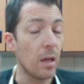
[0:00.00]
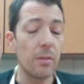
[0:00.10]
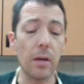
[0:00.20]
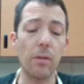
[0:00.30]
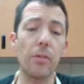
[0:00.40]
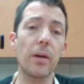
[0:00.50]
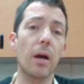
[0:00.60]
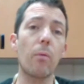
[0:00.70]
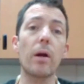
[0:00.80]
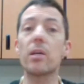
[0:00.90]
The other thing
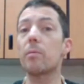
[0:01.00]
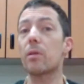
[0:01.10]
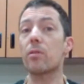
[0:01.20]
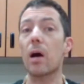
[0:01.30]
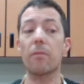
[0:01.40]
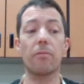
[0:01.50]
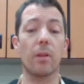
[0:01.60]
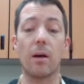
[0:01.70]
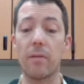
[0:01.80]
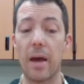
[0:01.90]
I want you to be thoughtful
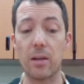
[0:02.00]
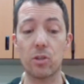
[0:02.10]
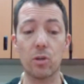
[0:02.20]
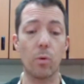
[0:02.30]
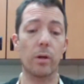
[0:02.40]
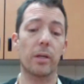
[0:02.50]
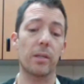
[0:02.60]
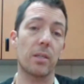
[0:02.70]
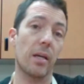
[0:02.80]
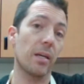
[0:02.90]
of as you're working
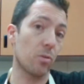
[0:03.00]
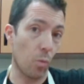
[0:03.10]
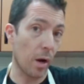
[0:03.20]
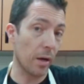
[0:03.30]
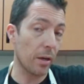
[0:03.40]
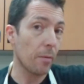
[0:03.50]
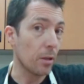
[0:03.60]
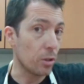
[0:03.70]
today is 1,